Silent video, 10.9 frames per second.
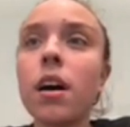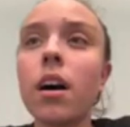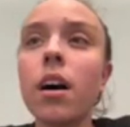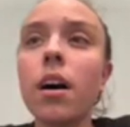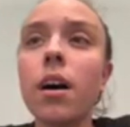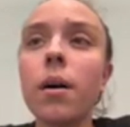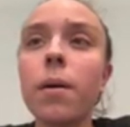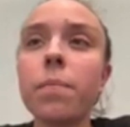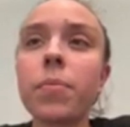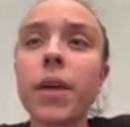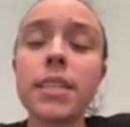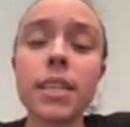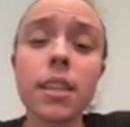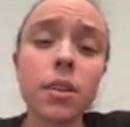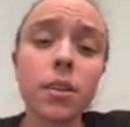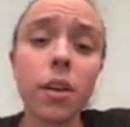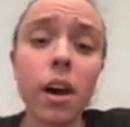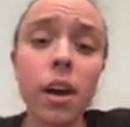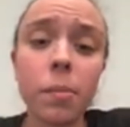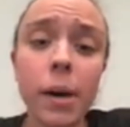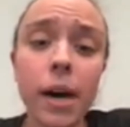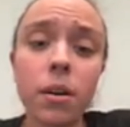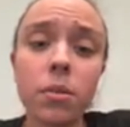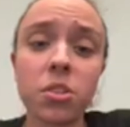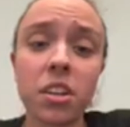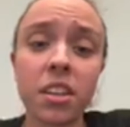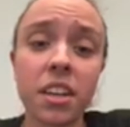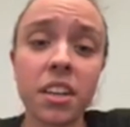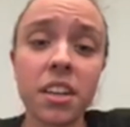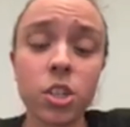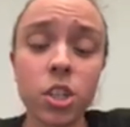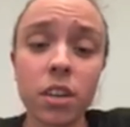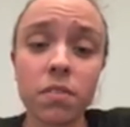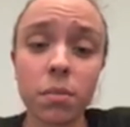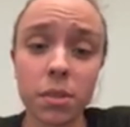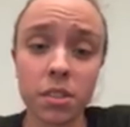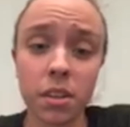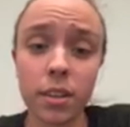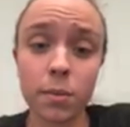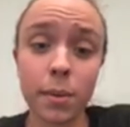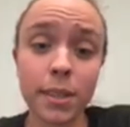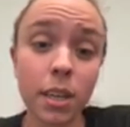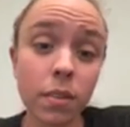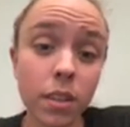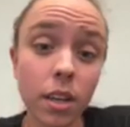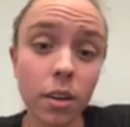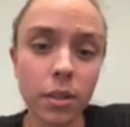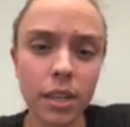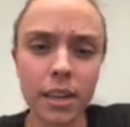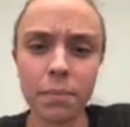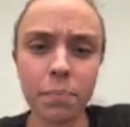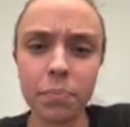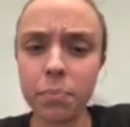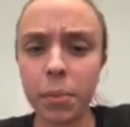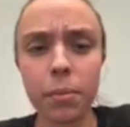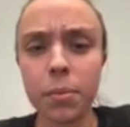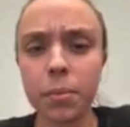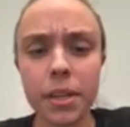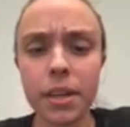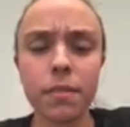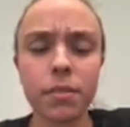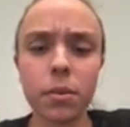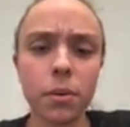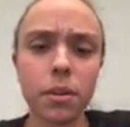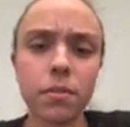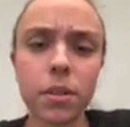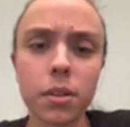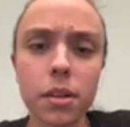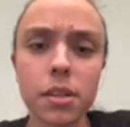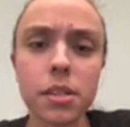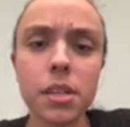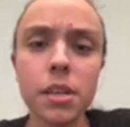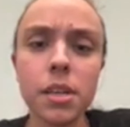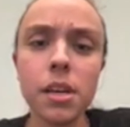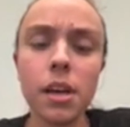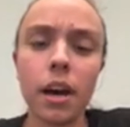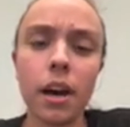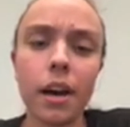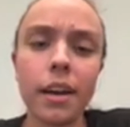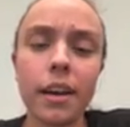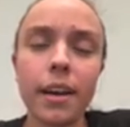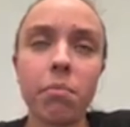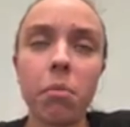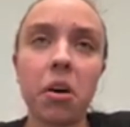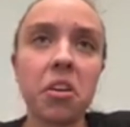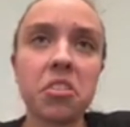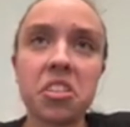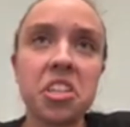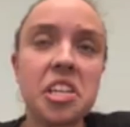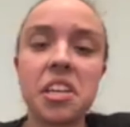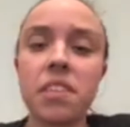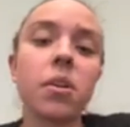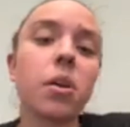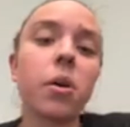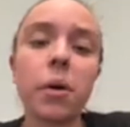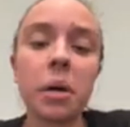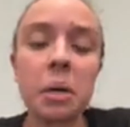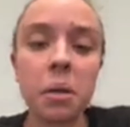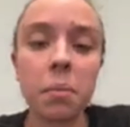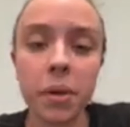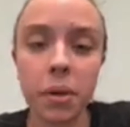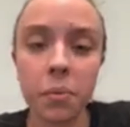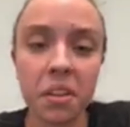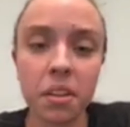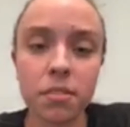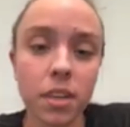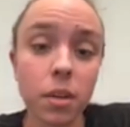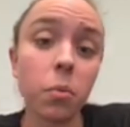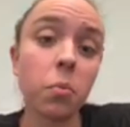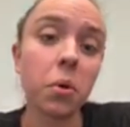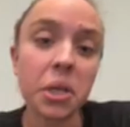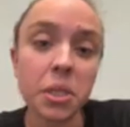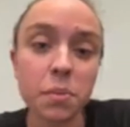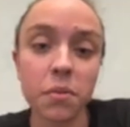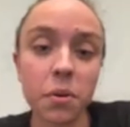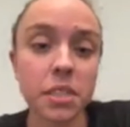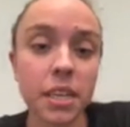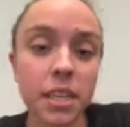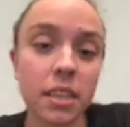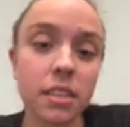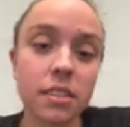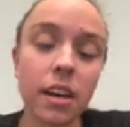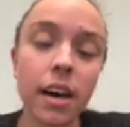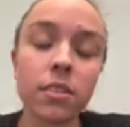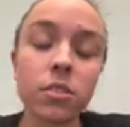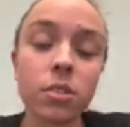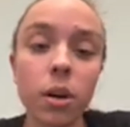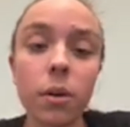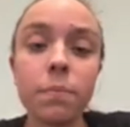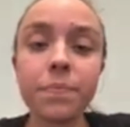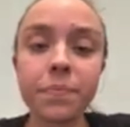I did learn a lot about strength and conditioning from this class for myself, though, that I probably never would have learned. I honestly didn't even know what Olympic weightlifting was before taking this class, so